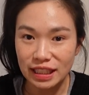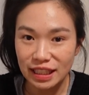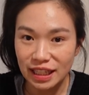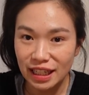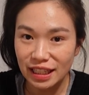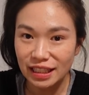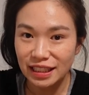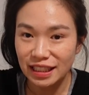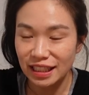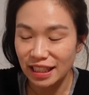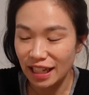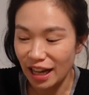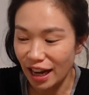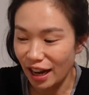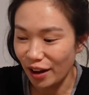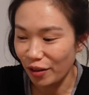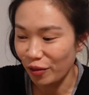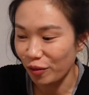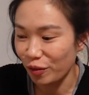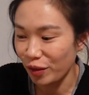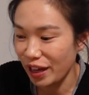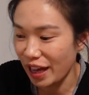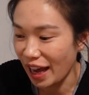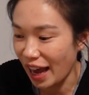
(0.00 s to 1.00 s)
dinner
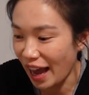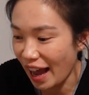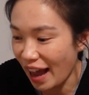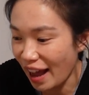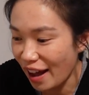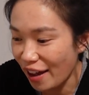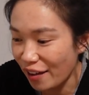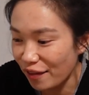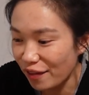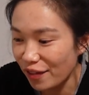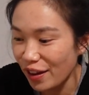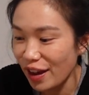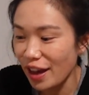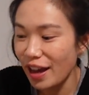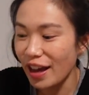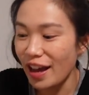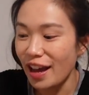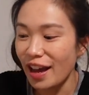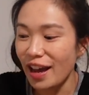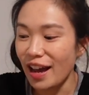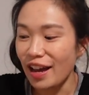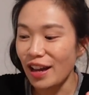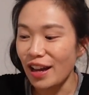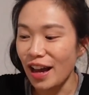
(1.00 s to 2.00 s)
tonight, we have
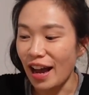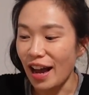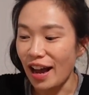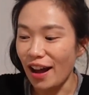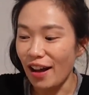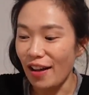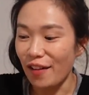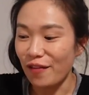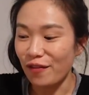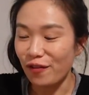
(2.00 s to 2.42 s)
uh,